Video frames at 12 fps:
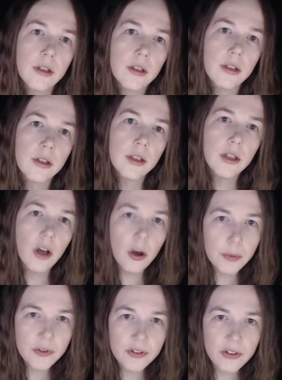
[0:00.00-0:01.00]
he
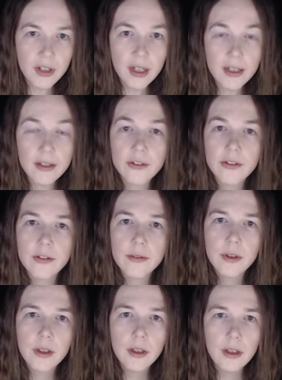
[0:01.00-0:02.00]
opens his eyes
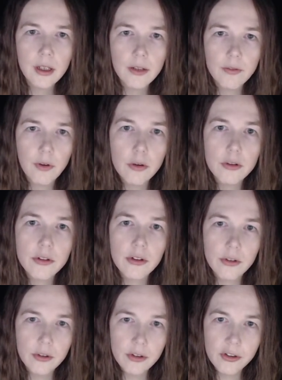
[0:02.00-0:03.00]
and focuses
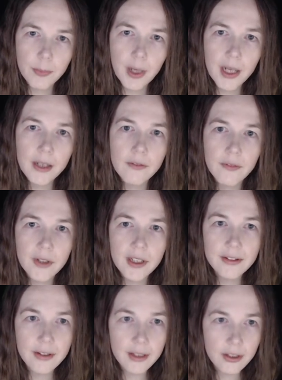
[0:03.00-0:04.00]
on the smiling face
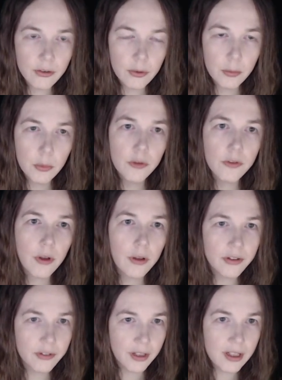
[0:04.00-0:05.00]
that is removed only
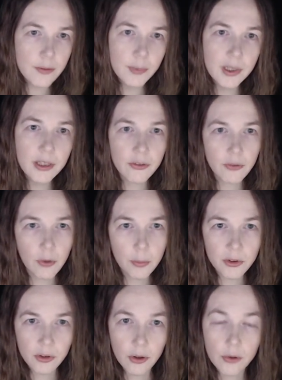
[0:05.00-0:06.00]
centimeters from
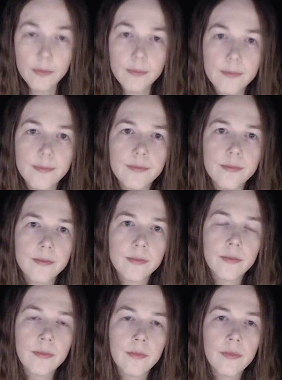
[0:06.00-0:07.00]
his own.
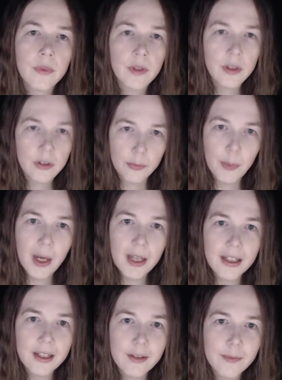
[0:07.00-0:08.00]

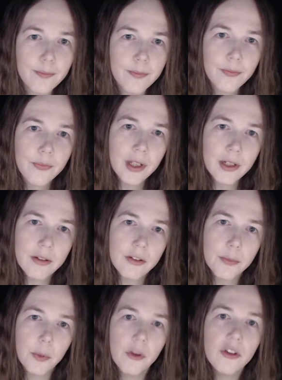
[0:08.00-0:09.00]
Smiling, he
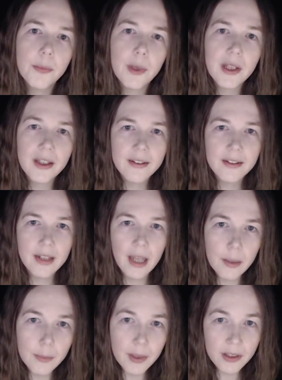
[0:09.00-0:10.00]
responds by kissing the
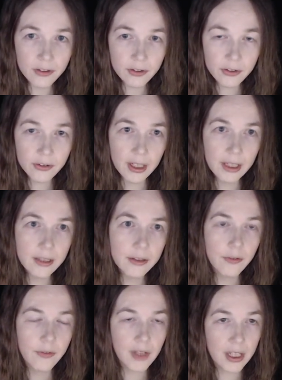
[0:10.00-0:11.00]
alabaster skin
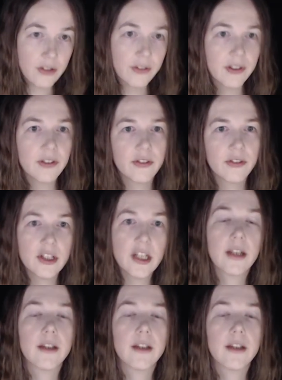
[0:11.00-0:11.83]
of Catherine's cheek.